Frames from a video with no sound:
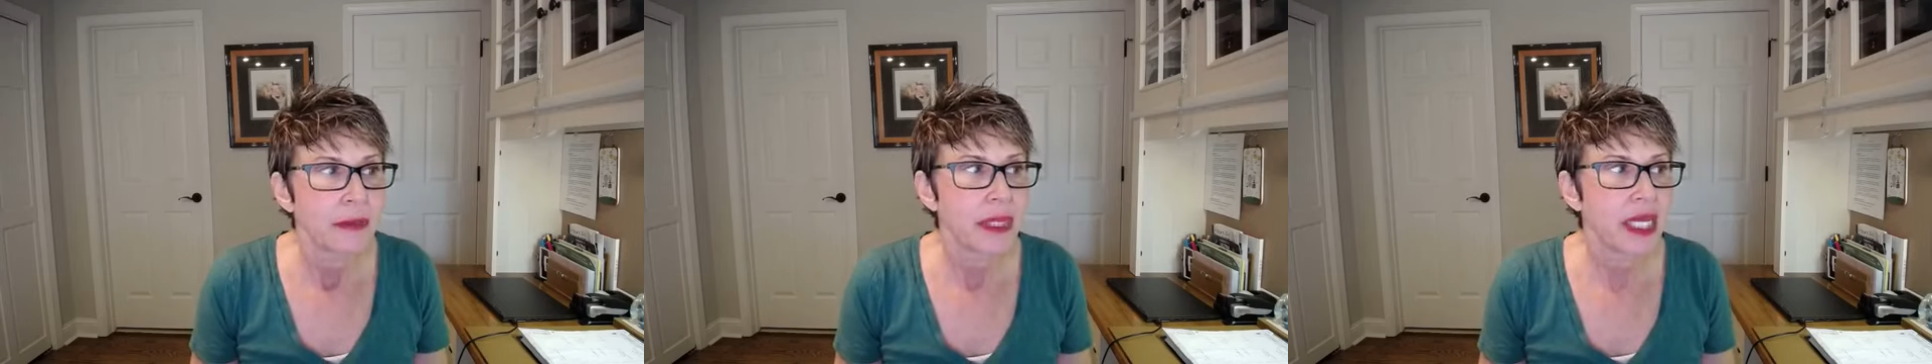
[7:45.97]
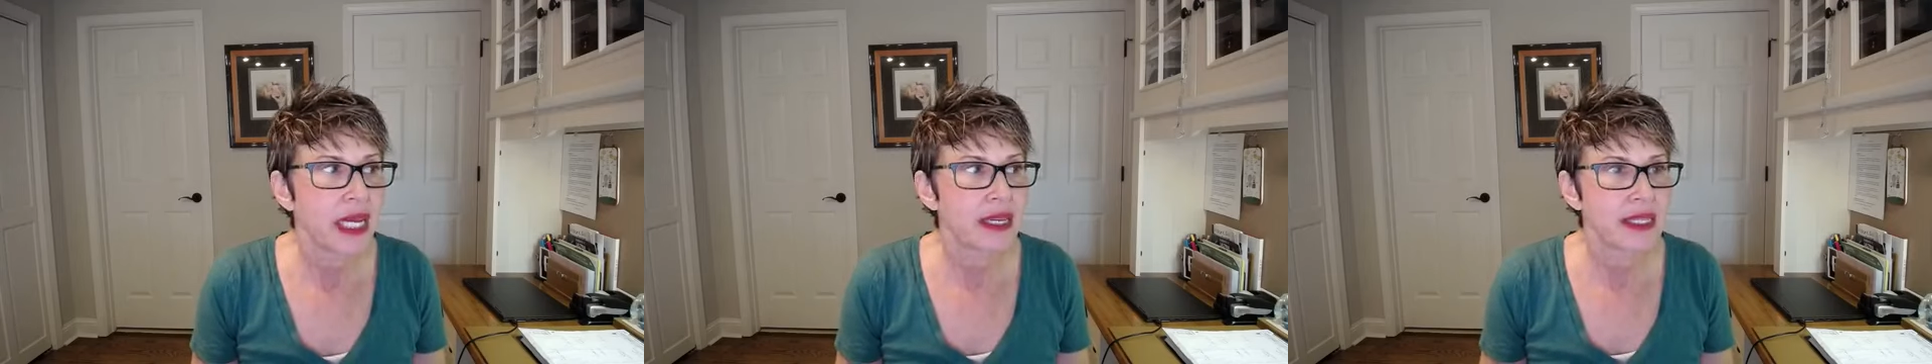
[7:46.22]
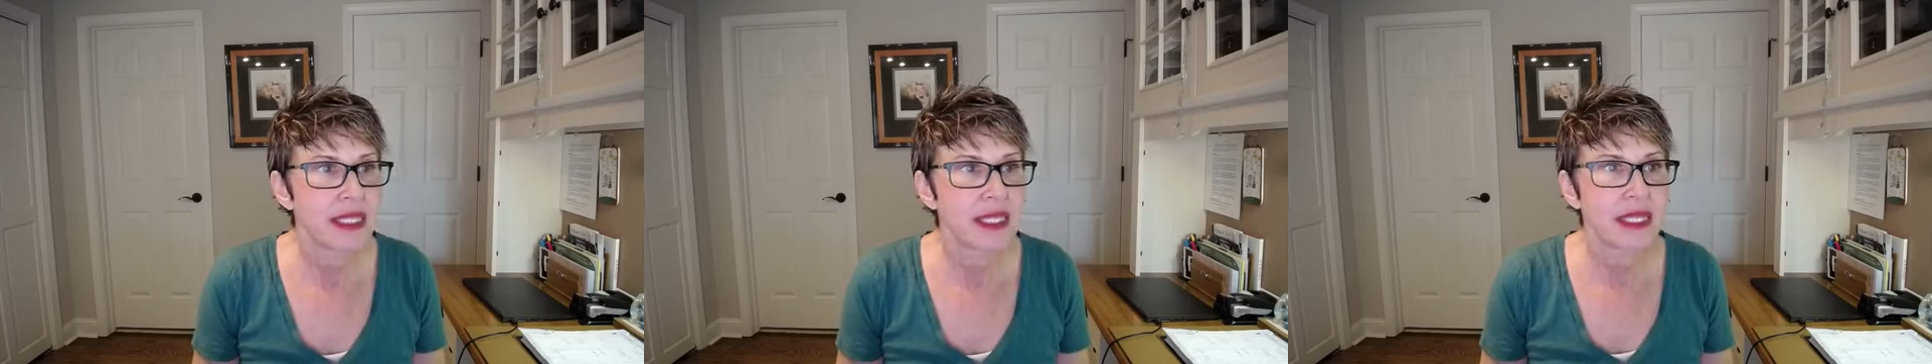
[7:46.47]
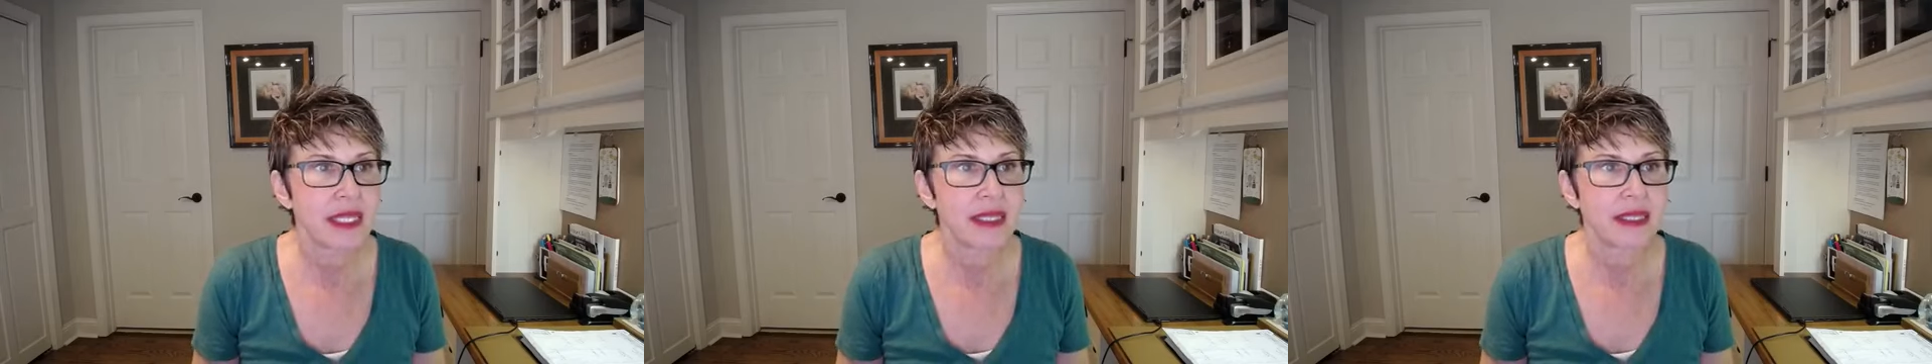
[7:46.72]

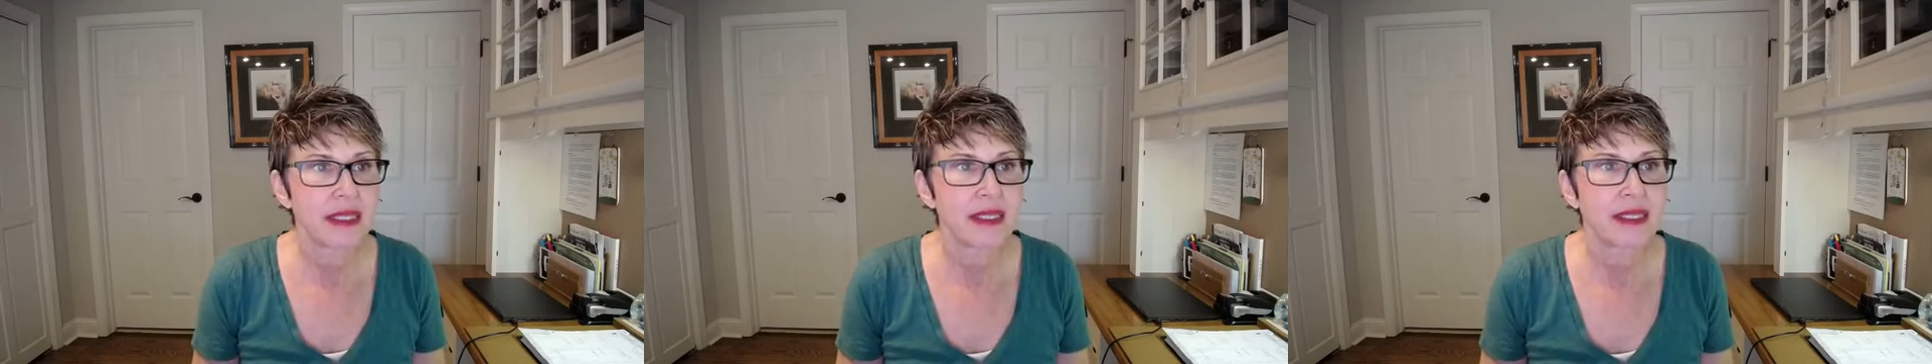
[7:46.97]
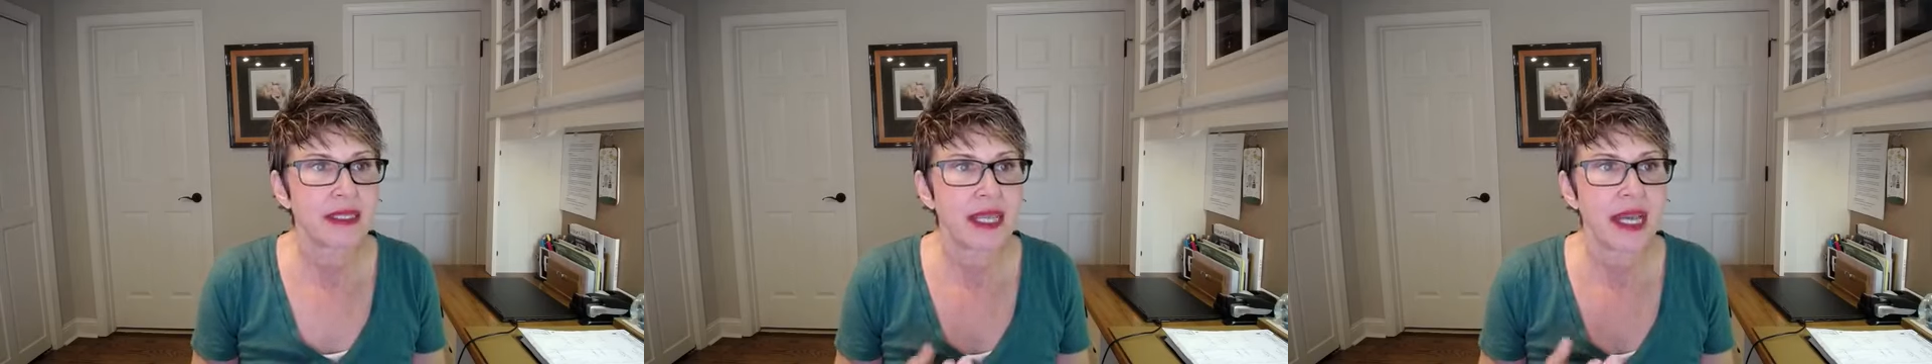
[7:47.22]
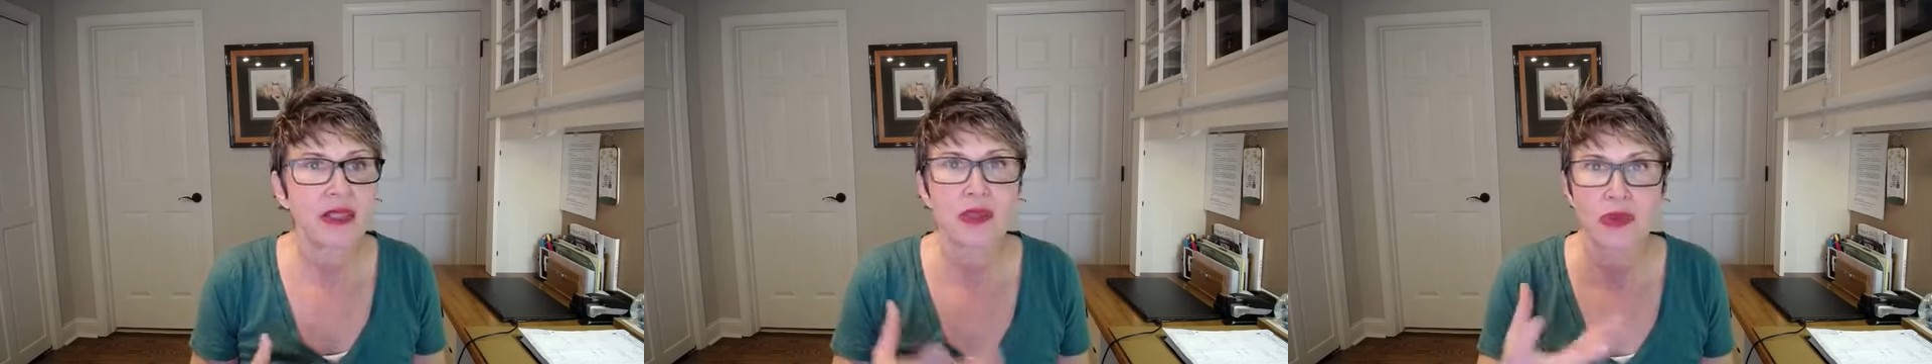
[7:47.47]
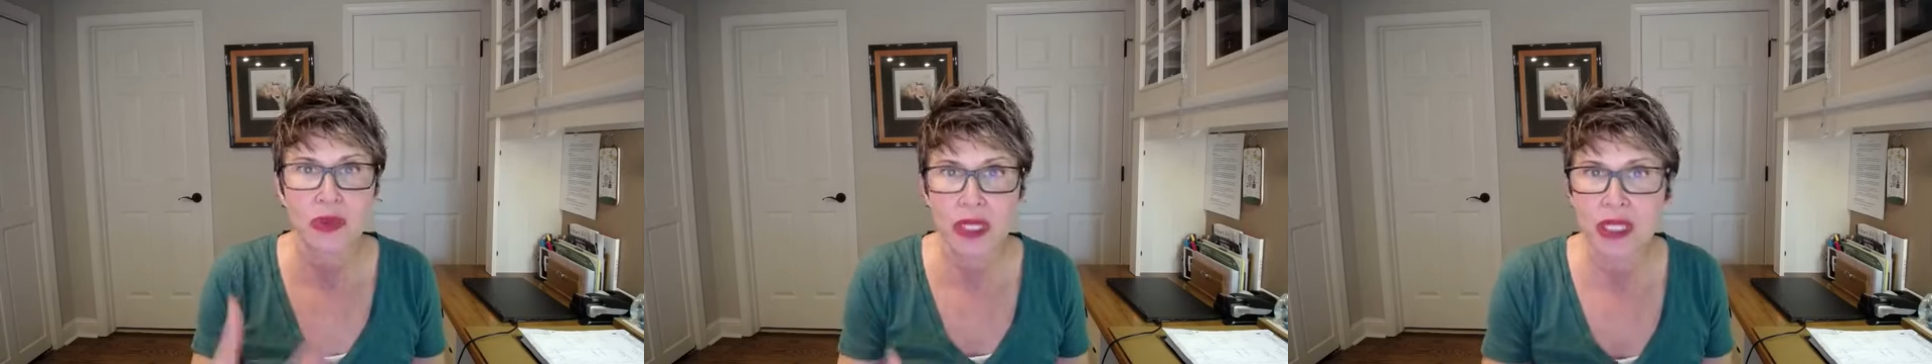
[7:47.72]
Because
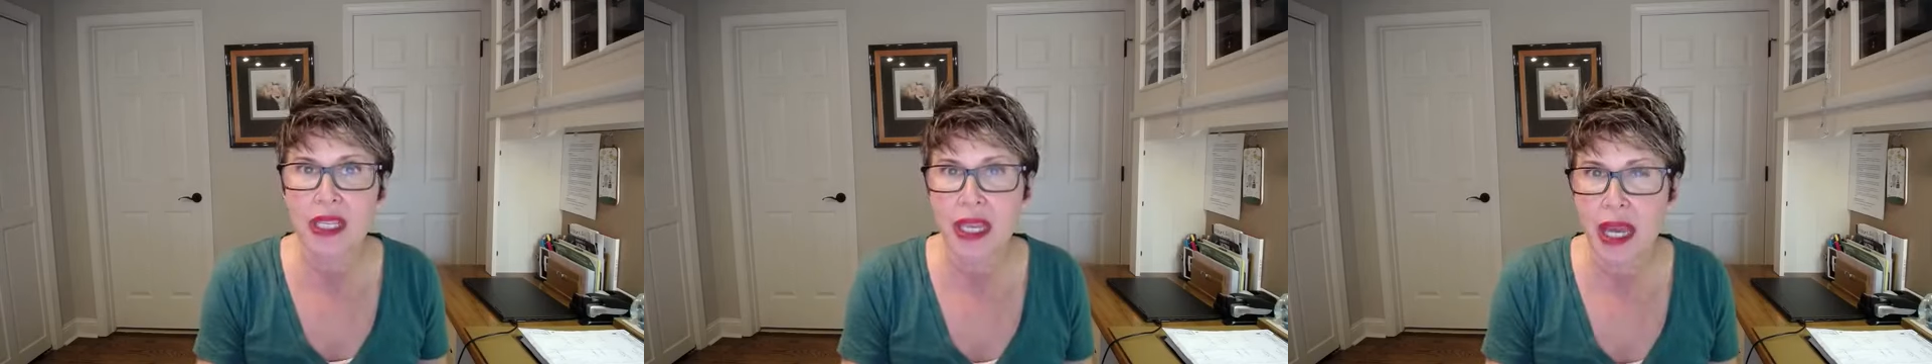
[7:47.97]
that's really